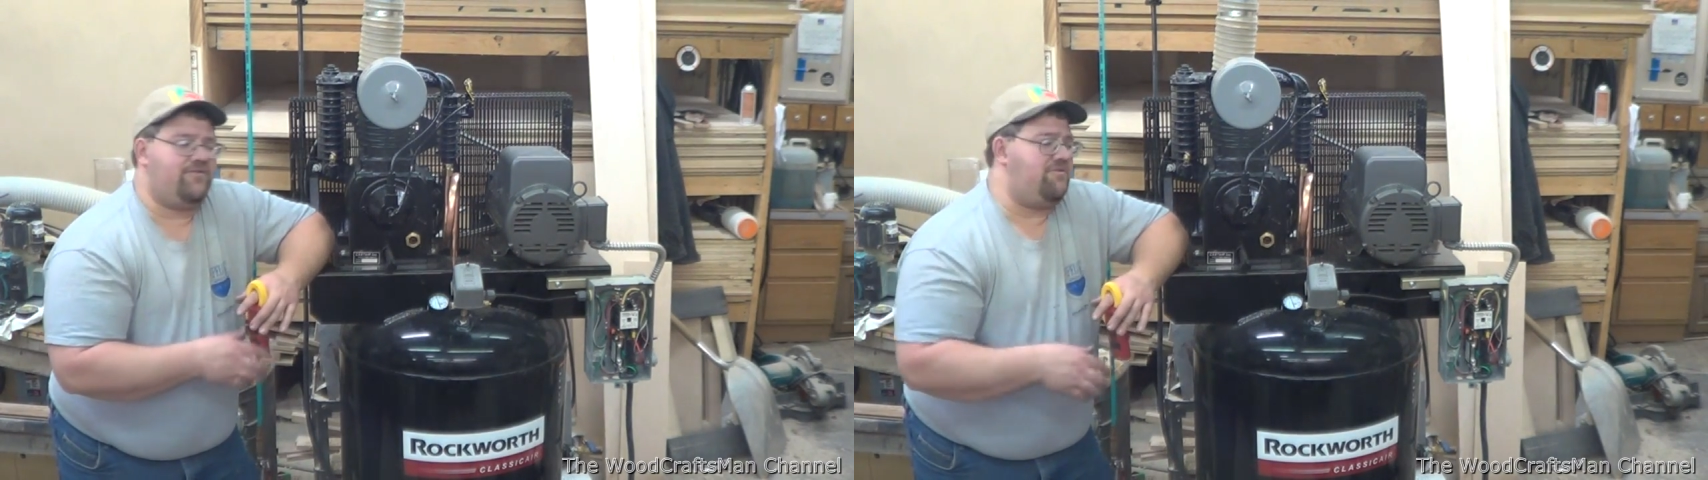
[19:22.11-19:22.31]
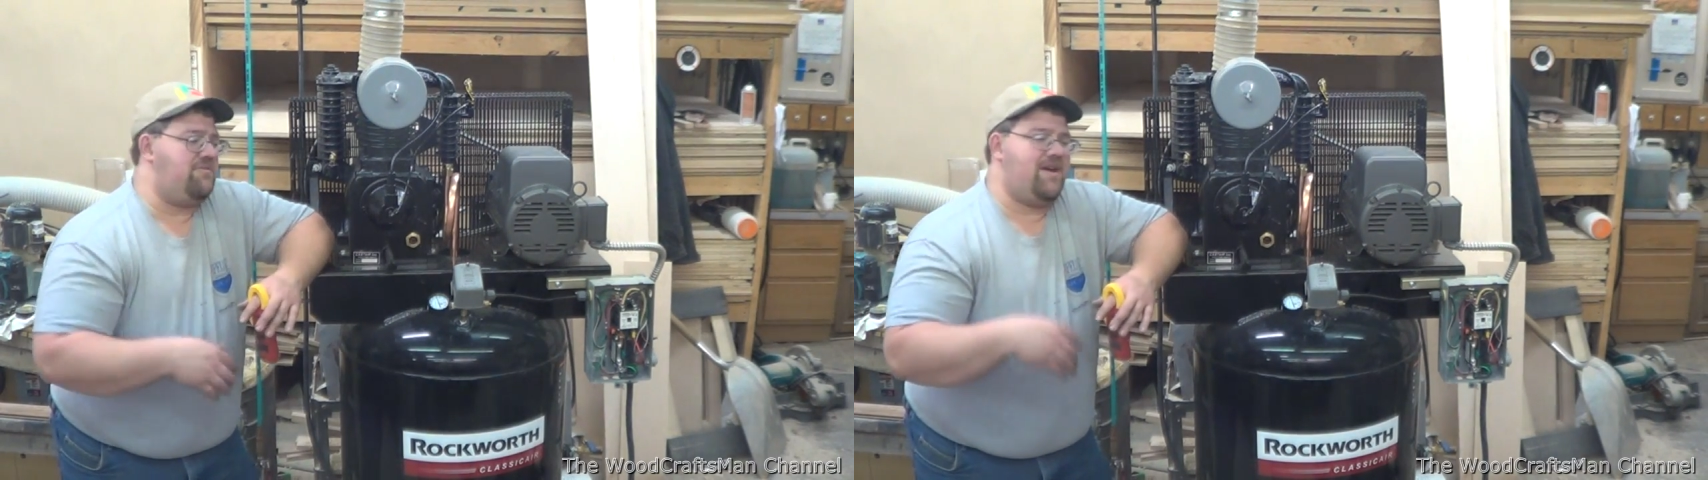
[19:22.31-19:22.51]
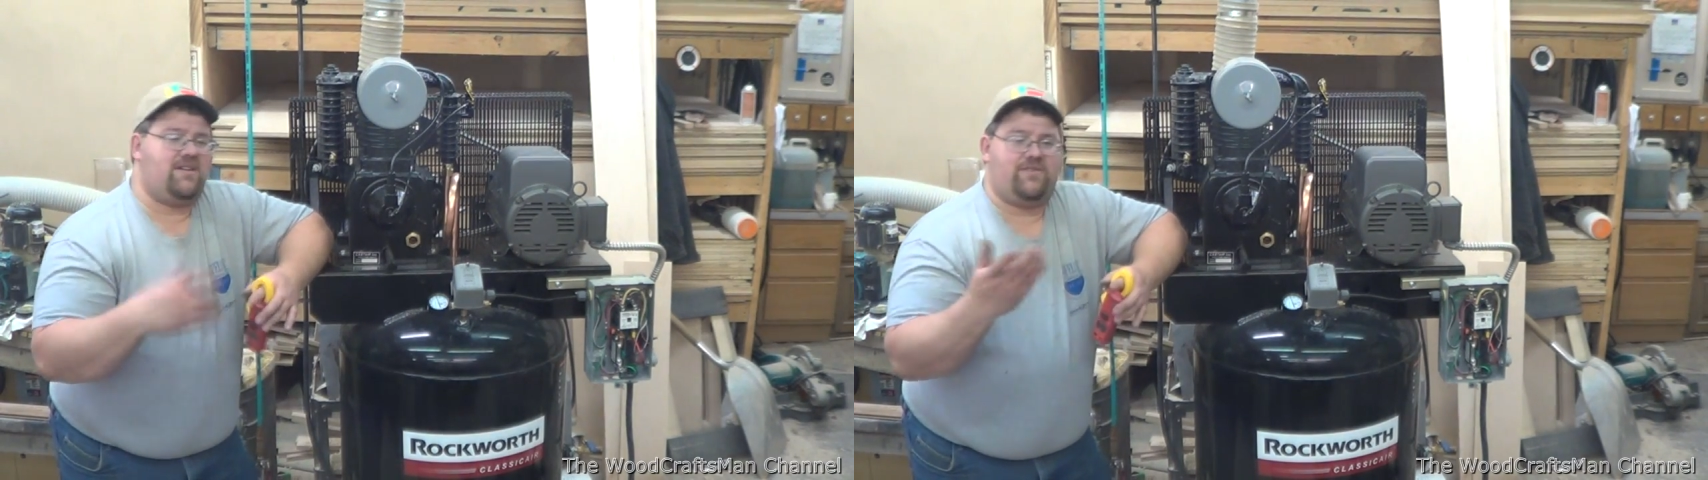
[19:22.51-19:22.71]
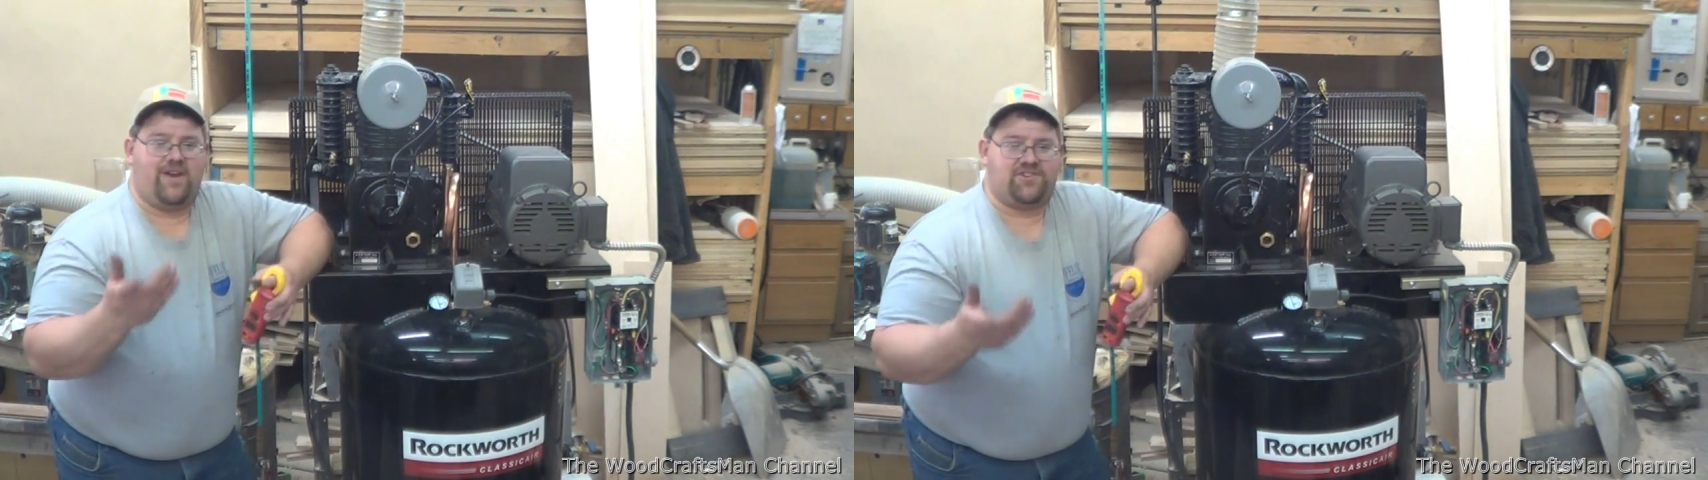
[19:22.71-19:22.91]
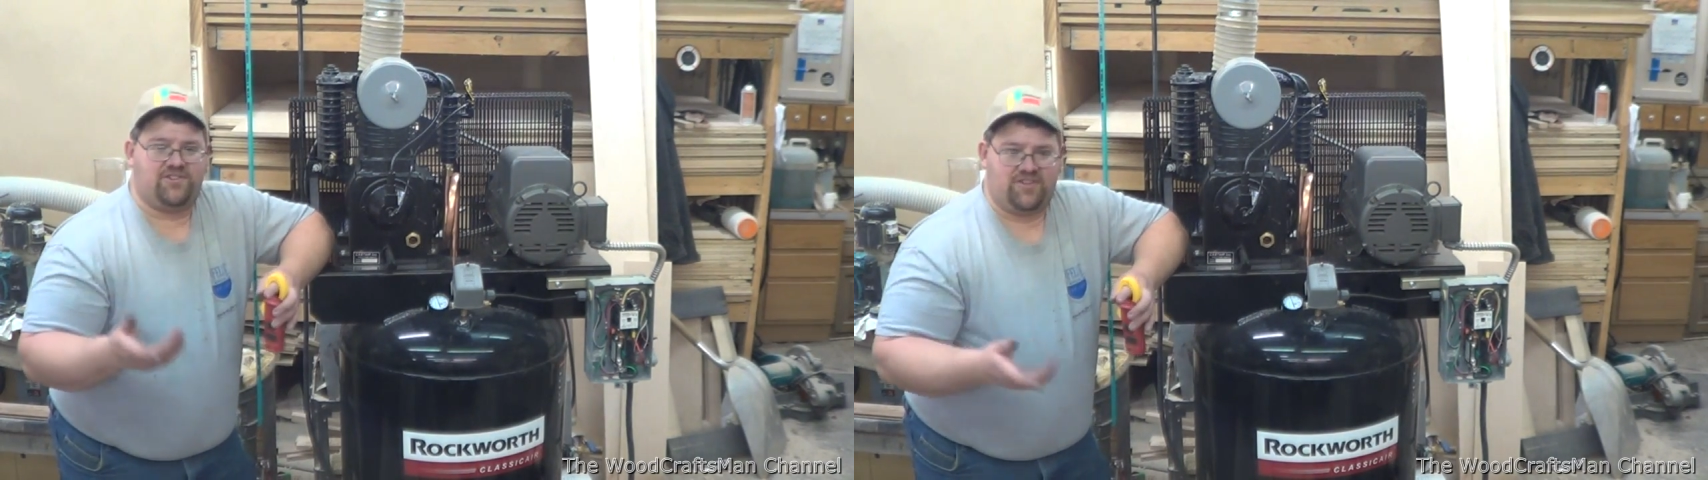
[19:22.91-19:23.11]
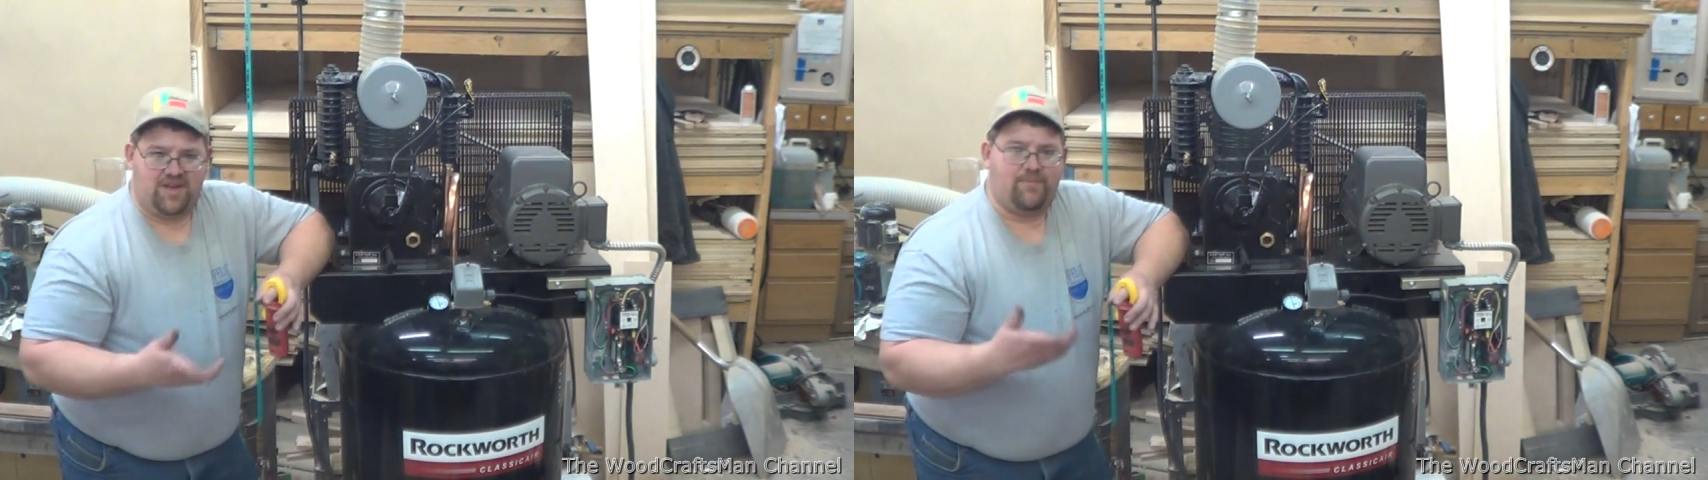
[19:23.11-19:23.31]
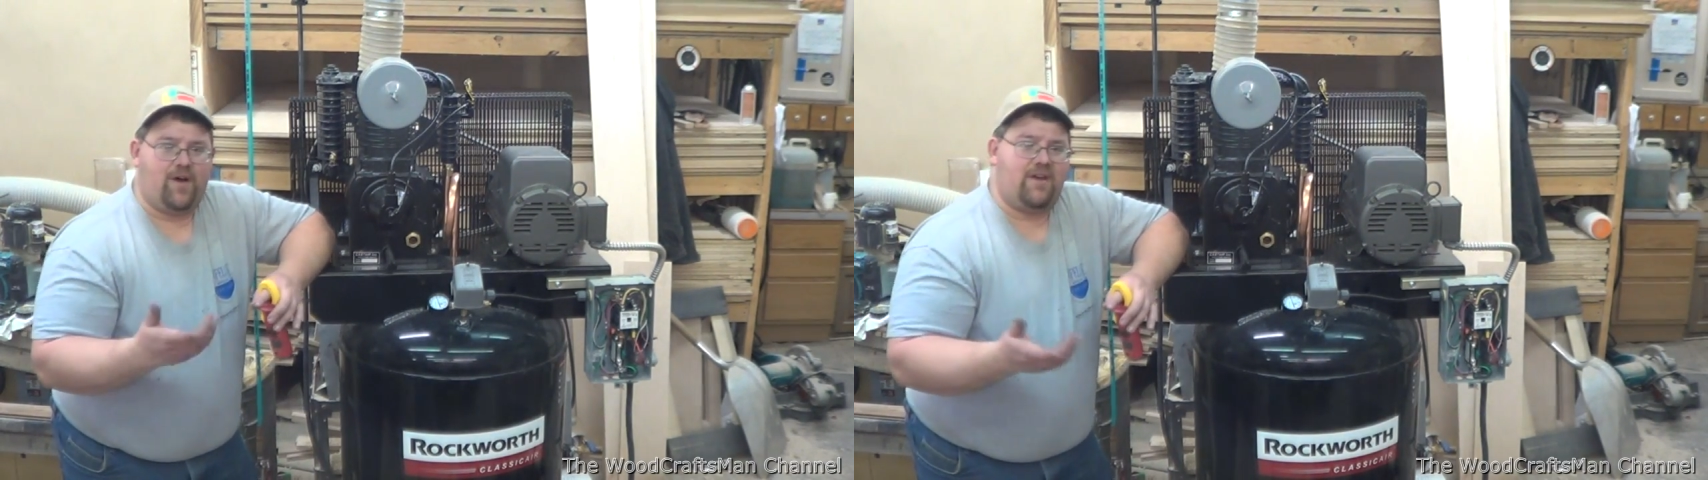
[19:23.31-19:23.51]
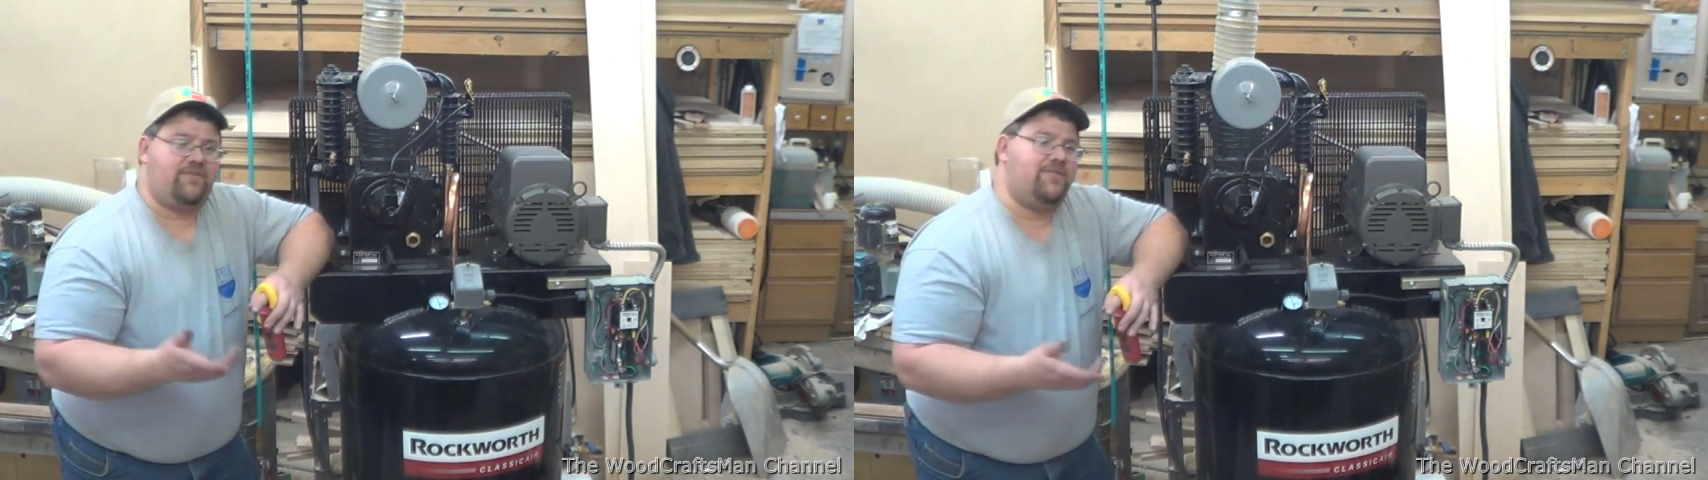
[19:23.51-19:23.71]
from the manufacturer that they had
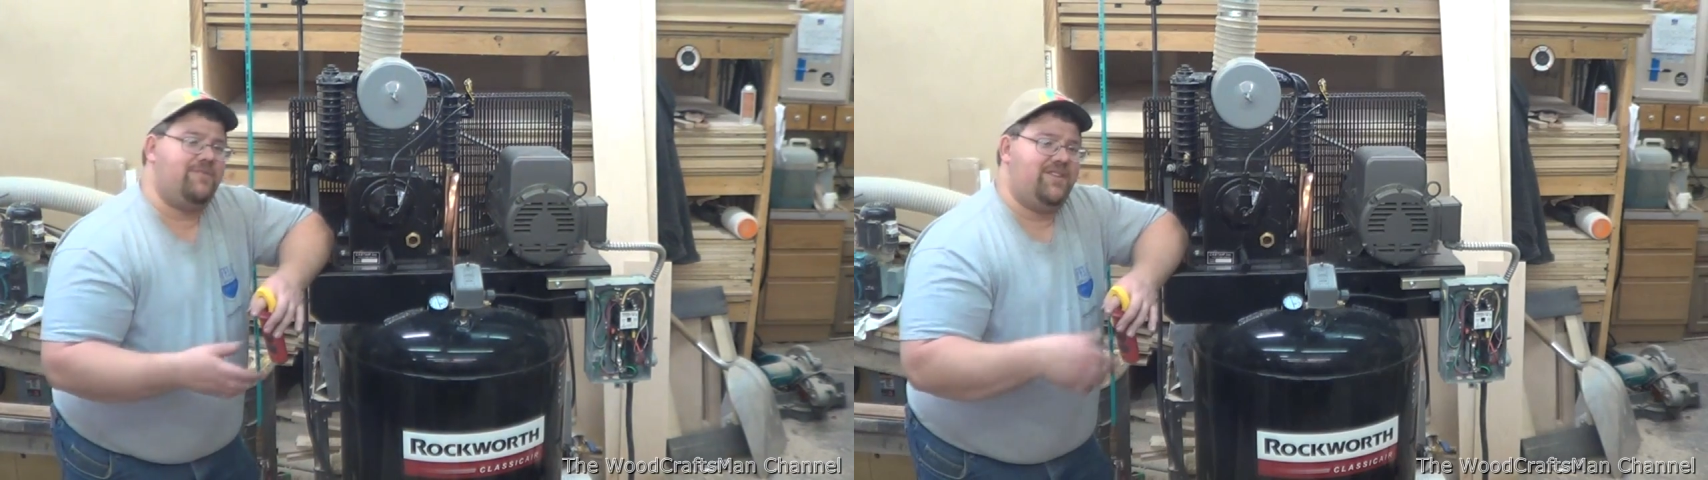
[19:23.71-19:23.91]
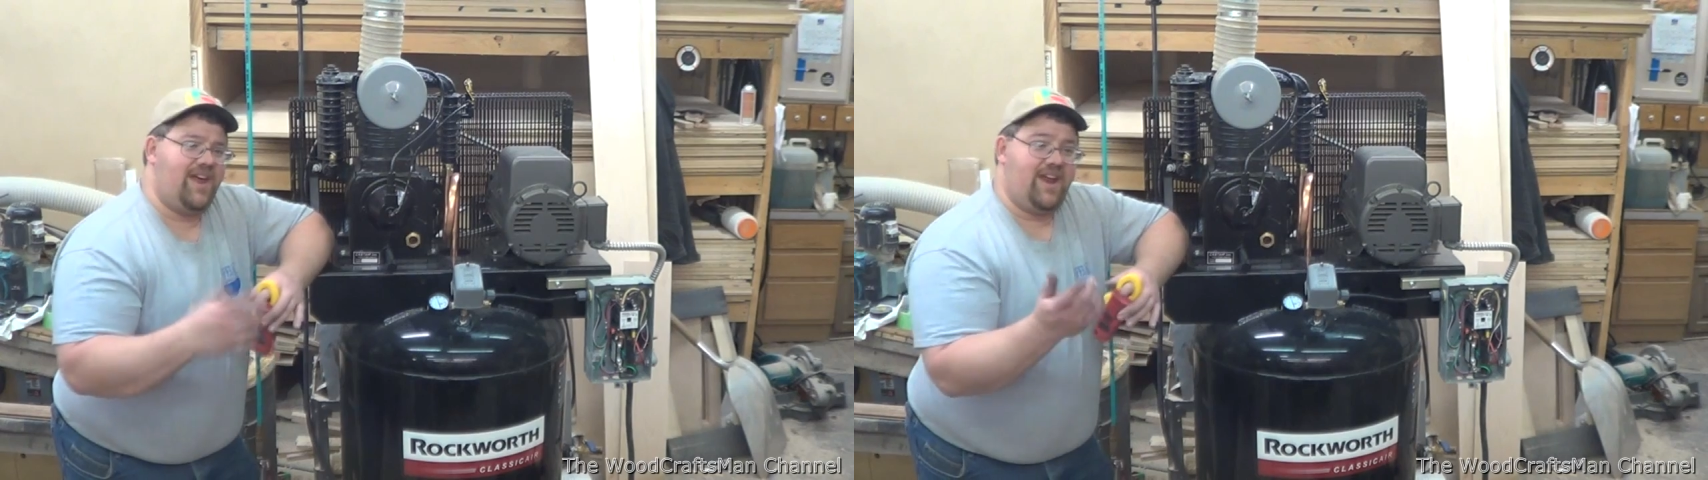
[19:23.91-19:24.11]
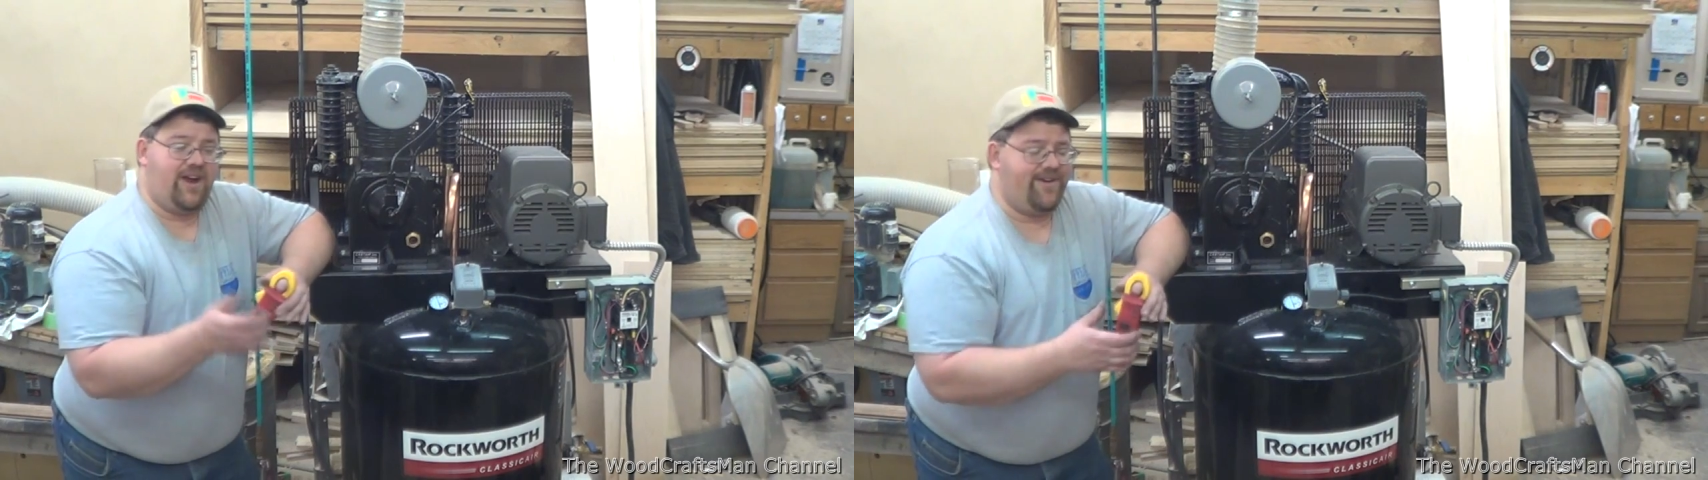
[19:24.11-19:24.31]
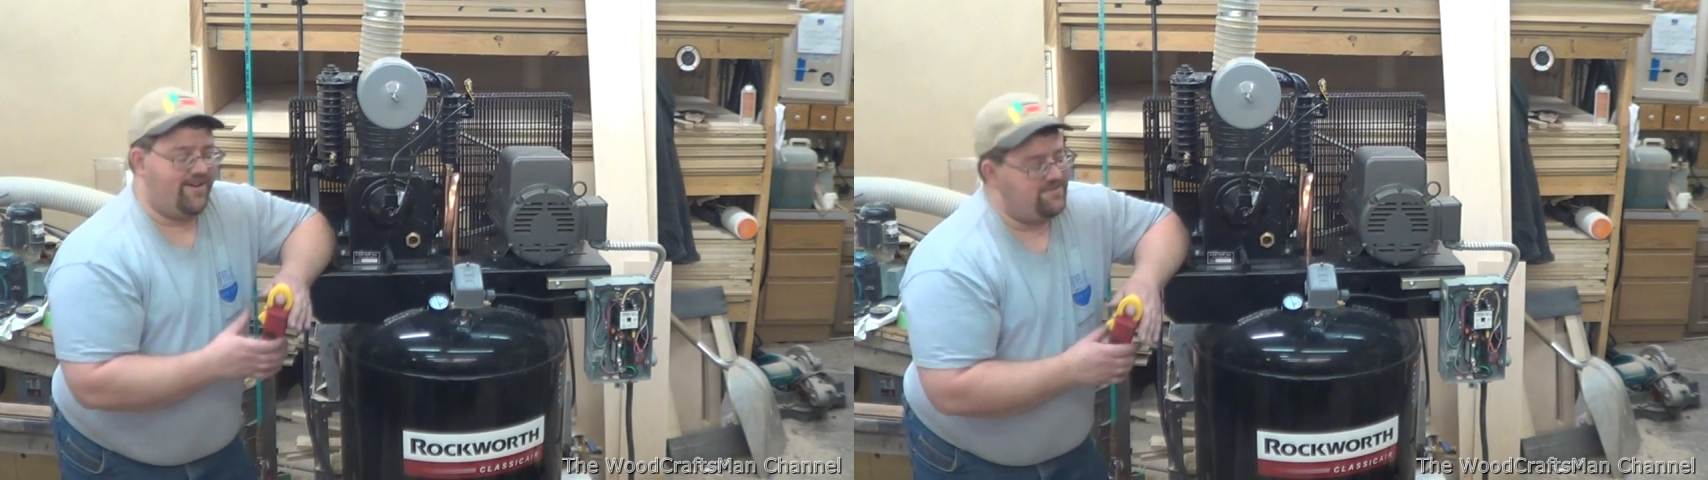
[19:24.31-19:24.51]
bought from in that era.